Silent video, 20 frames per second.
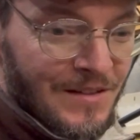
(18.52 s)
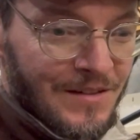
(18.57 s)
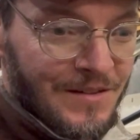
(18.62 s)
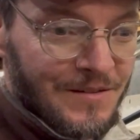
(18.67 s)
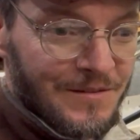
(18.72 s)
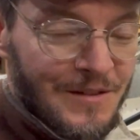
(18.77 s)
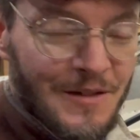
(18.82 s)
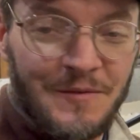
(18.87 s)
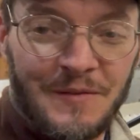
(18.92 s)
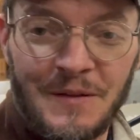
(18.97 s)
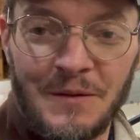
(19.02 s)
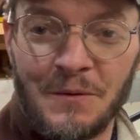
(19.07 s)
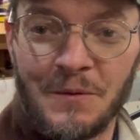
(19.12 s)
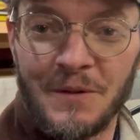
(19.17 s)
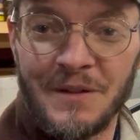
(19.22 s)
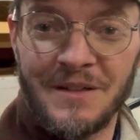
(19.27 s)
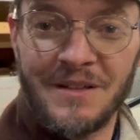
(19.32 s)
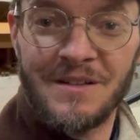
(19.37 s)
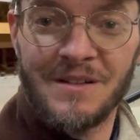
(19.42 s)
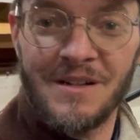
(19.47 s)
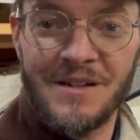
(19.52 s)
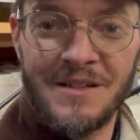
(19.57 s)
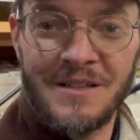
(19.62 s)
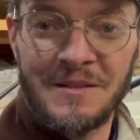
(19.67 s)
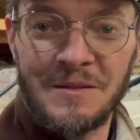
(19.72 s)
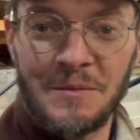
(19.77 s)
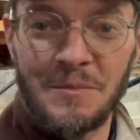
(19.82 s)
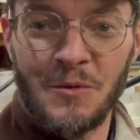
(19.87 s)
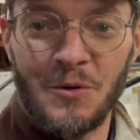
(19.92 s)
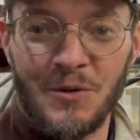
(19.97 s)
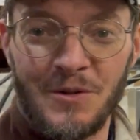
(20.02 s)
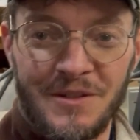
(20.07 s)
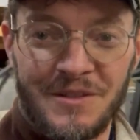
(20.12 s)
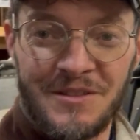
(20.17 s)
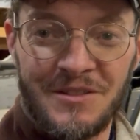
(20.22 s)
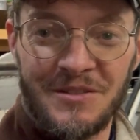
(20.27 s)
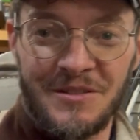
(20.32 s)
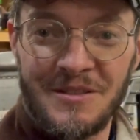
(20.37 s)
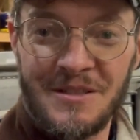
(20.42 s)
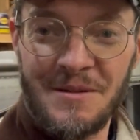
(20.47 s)
roughly one o'clock in the morning,
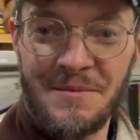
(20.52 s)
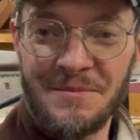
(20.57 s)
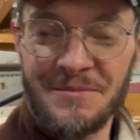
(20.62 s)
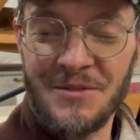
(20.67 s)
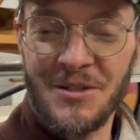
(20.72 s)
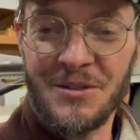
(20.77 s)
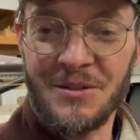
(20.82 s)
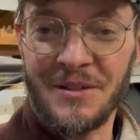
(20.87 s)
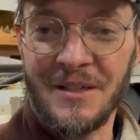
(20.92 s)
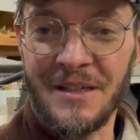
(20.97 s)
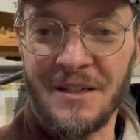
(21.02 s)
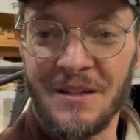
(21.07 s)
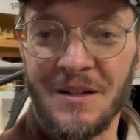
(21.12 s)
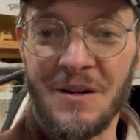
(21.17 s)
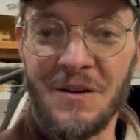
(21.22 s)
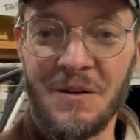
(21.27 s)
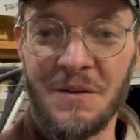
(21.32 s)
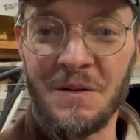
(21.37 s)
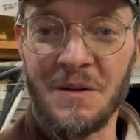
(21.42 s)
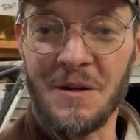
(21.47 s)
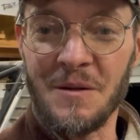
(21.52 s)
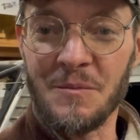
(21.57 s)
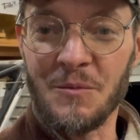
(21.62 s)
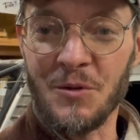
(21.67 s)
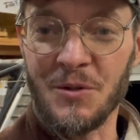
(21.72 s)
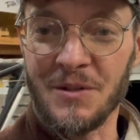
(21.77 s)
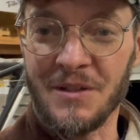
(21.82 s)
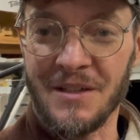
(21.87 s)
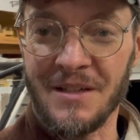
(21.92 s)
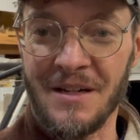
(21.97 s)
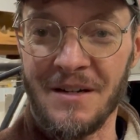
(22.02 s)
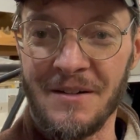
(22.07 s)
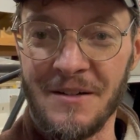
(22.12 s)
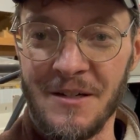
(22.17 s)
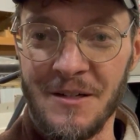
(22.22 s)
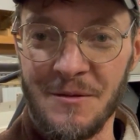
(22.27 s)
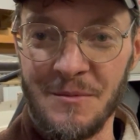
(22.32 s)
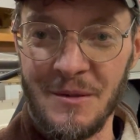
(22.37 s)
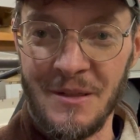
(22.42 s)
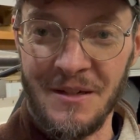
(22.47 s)
so I'm not gonna get a whole lot more done out
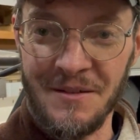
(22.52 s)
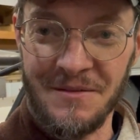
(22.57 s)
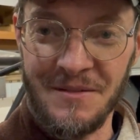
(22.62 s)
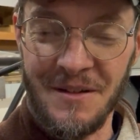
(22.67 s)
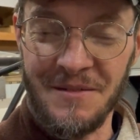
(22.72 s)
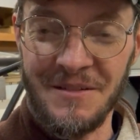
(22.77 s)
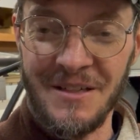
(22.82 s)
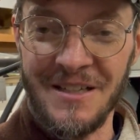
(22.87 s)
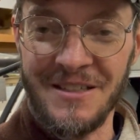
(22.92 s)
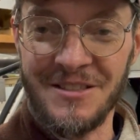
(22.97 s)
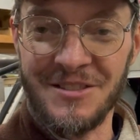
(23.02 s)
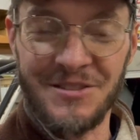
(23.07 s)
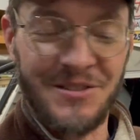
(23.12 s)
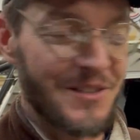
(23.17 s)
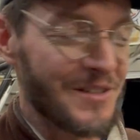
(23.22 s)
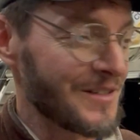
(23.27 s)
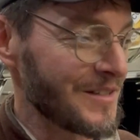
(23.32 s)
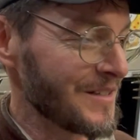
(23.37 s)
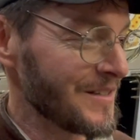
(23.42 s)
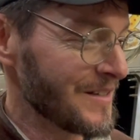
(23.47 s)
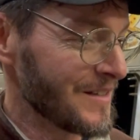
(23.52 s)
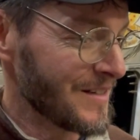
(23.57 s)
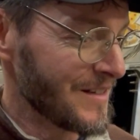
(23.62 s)
here, but I've, I've got started.